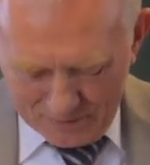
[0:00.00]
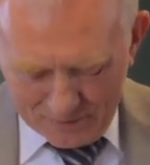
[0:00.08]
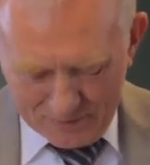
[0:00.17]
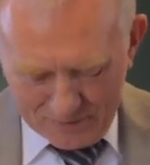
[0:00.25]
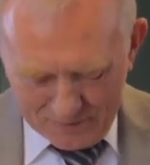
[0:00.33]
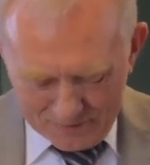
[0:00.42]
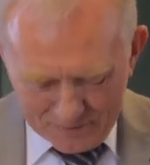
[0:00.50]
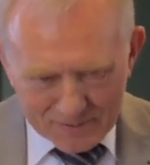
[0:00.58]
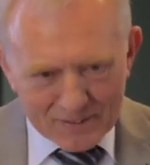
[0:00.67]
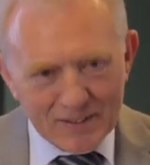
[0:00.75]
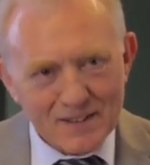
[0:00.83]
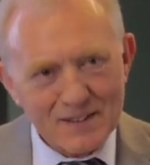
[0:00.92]
you
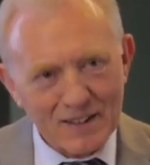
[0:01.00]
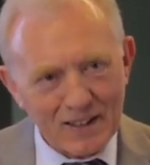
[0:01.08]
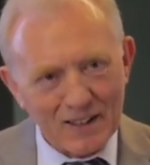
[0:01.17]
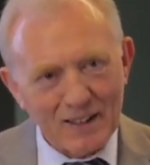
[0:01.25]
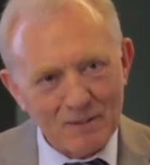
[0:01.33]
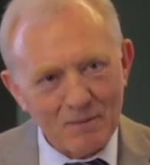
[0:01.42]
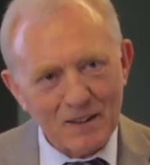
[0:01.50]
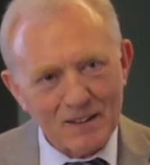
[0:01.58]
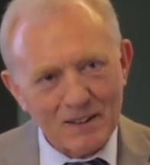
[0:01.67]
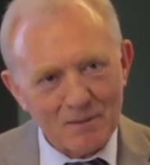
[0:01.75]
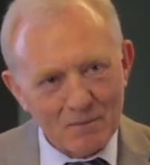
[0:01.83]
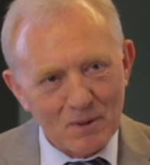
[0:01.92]
say a little
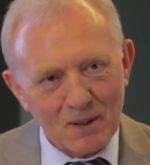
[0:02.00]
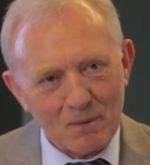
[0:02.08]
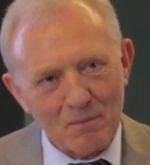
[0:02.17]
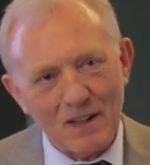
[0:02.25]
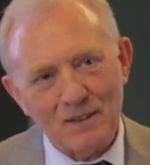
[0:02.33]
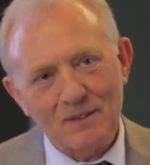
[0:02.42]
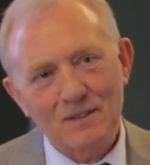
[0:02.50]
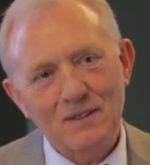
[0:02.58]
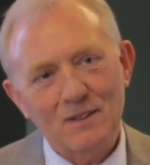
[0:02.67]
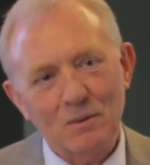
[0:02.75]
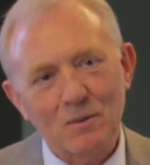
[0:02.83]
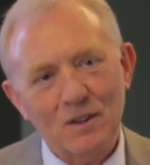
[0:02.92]
bit more about
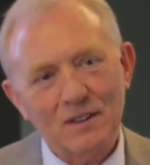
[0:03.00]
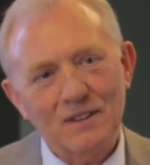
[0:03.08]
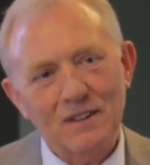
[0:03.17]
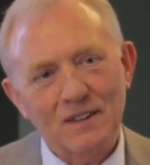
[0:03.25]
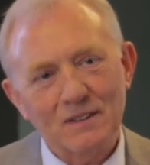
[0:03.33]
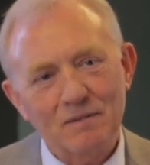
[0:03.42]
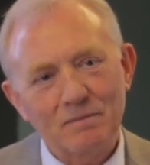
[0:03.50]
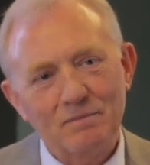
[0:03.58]
your work there?